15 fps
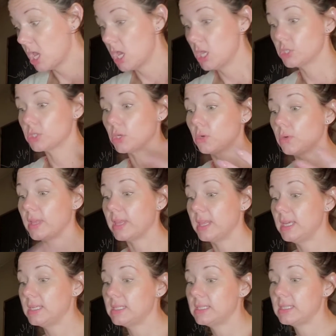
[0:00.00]
So
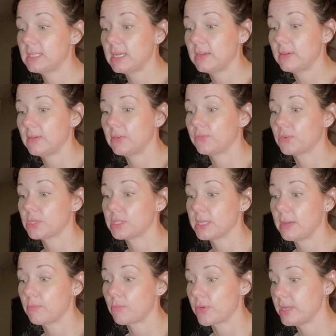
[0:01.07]
this, for
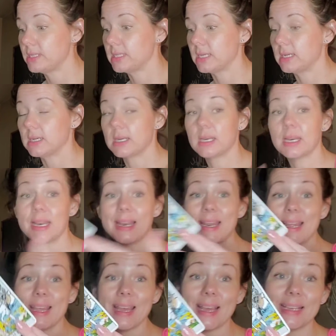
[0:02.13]
some reason,
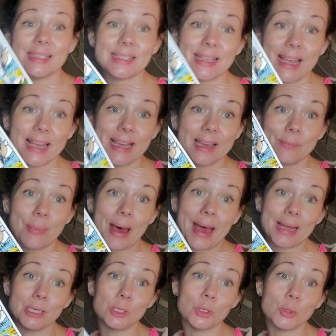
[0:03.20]
is saying
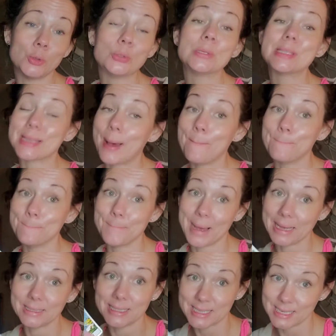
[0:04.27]
goodbye to
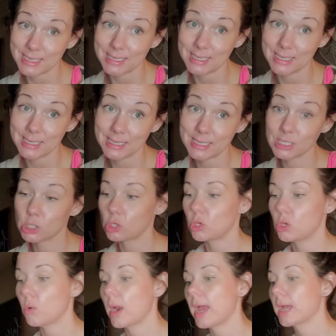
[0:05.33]
somebody. So
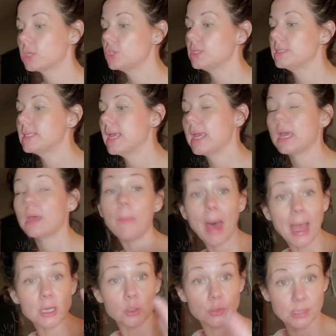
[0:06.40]
you are actually saying
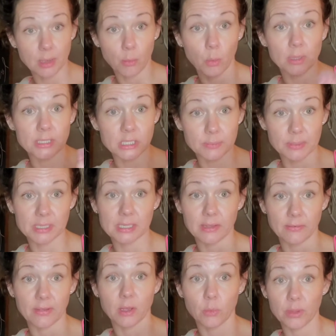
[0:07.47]
goodbye to someone
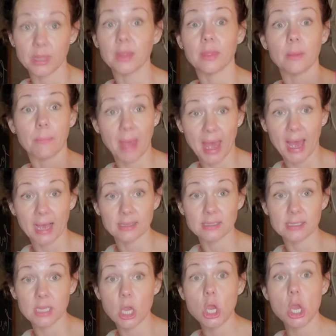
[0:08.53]
specific within the past.
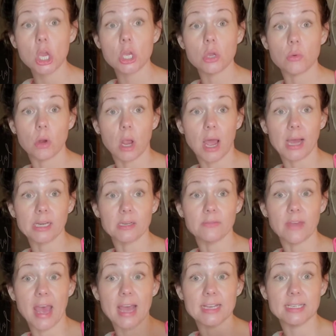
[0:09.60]
You are kind of
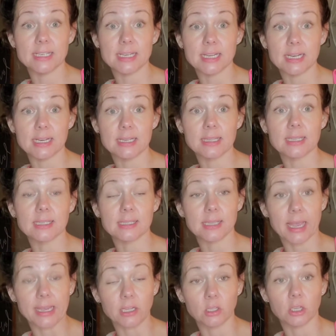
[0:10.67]
ending the
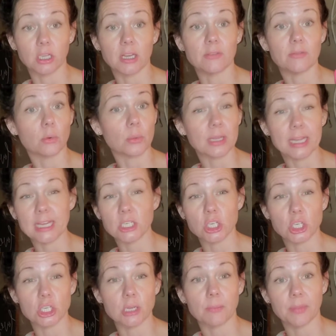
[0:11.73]
cycle of a
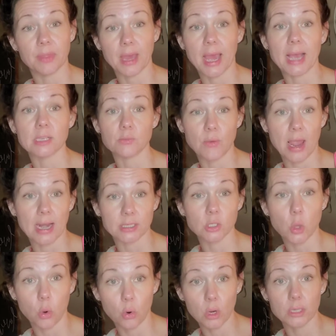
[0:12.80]
relationship that has ran its
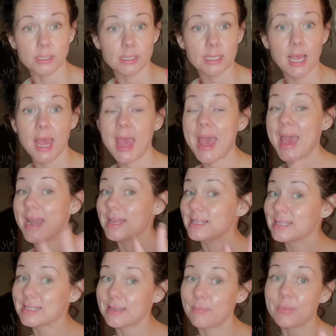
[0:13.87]
course. And it's
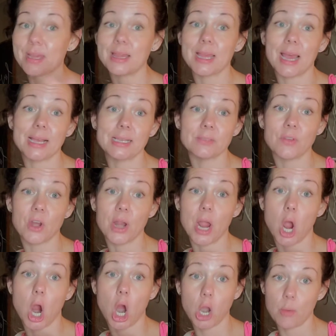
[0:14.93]
something that is very
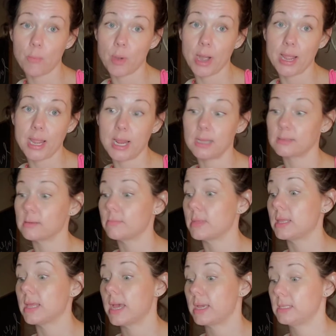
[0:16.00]
heartbreaking,
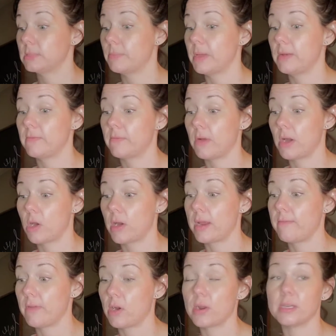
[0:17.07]
something that has been very,
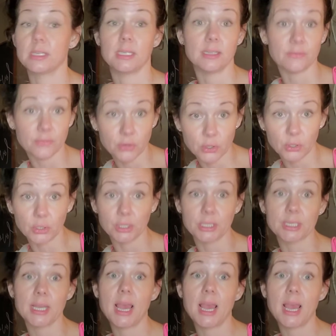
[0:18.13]
very difficult.